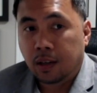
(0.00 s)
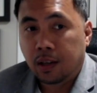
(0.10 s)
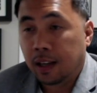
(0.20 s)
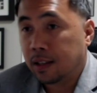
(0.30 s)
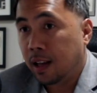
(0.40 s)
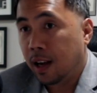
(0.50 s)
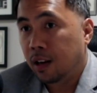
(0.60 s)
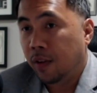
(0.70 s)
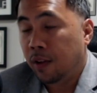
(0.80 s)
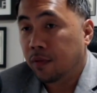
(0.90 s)
a style of
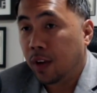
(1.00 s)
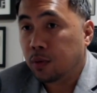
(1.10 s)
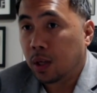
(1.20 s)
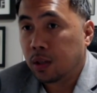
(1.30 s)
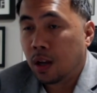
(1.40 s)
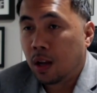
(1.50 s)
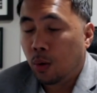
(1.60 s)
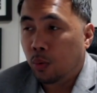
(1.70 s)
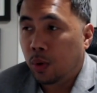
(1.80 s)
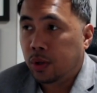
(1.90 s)
investments,
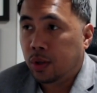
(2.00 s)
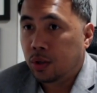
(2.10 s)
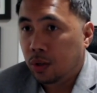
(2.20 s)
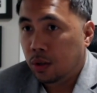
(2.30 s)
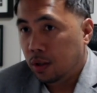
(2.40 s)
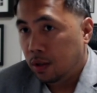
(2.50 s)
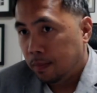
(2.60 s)
which is your